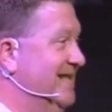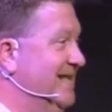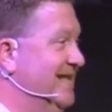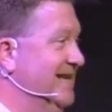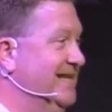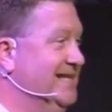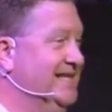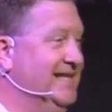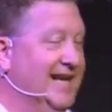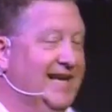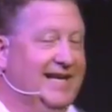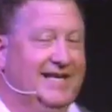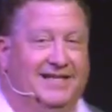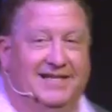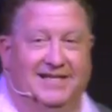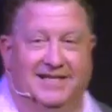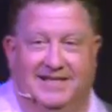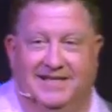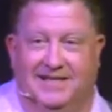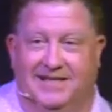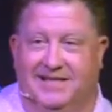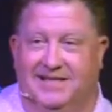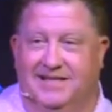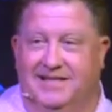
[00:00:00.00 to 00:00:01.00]
They said,
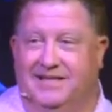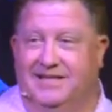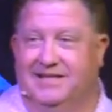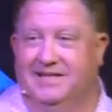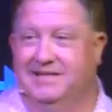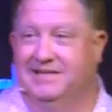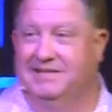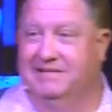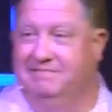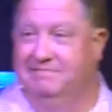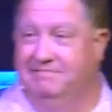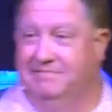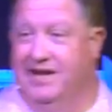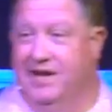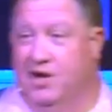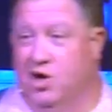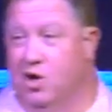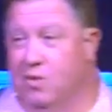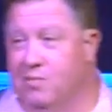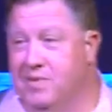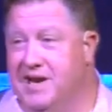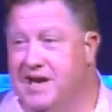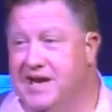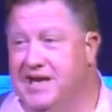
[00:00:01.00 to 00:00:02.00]

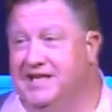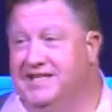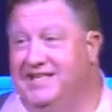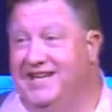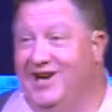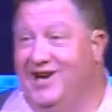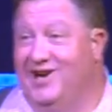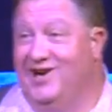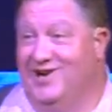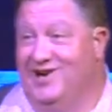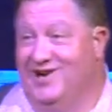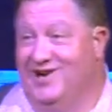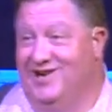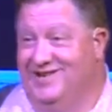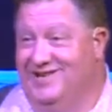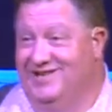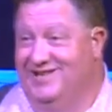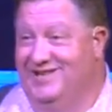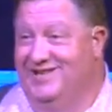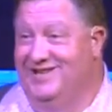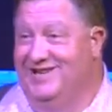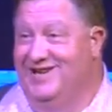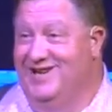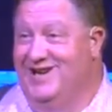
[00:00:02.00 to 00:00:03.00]
Naomi is here.
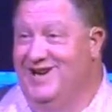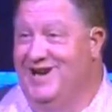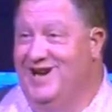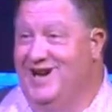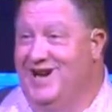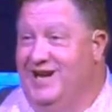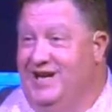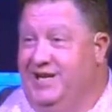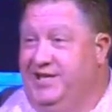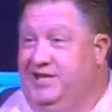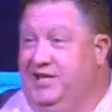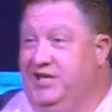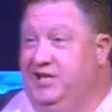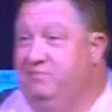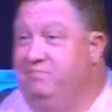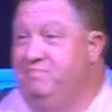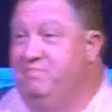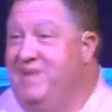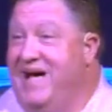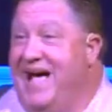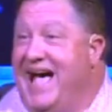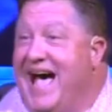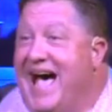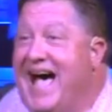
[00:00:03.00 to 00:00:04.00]
She's
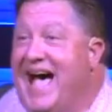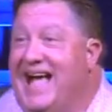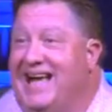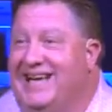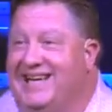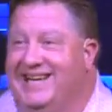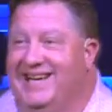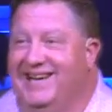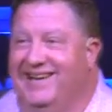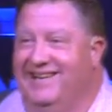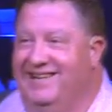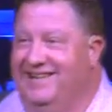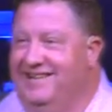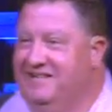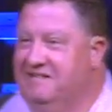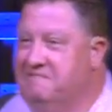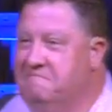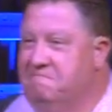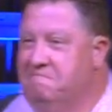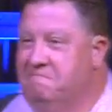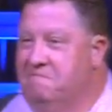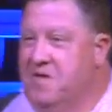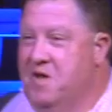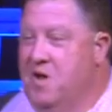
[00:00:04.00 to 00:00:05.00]
back.
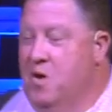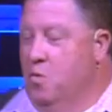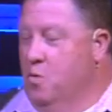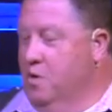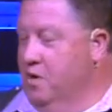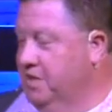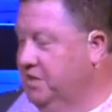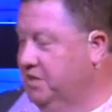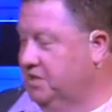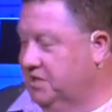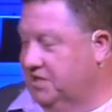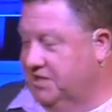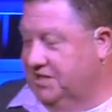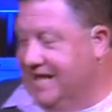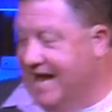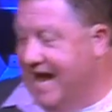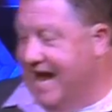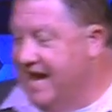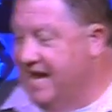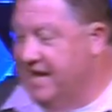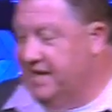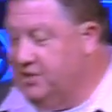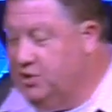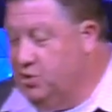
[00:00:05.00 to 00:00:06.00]
We're
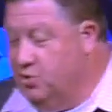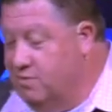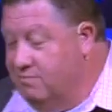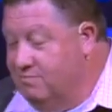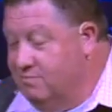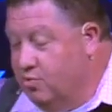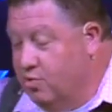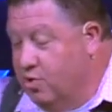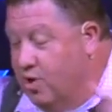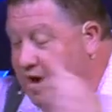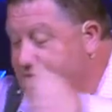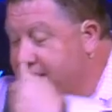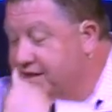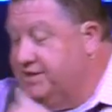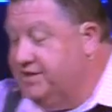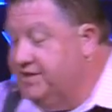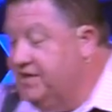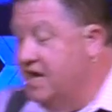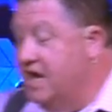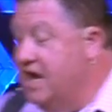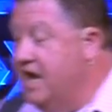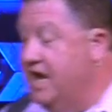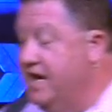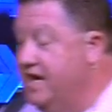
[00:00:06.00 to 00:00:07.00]
excited to embrace
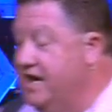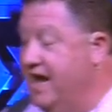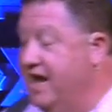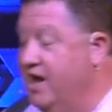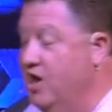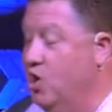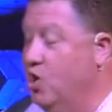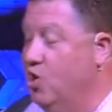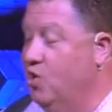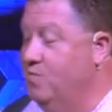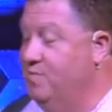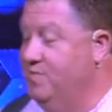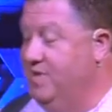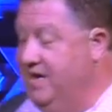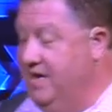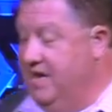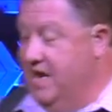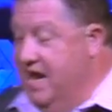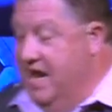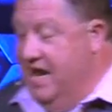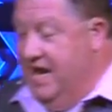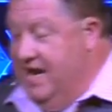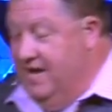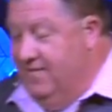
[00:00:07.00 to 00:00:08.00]
Naomi,
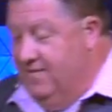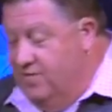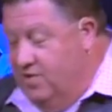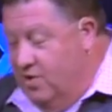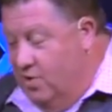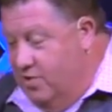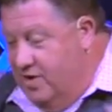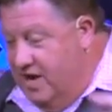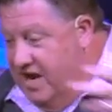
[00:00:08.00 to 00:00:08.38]
even though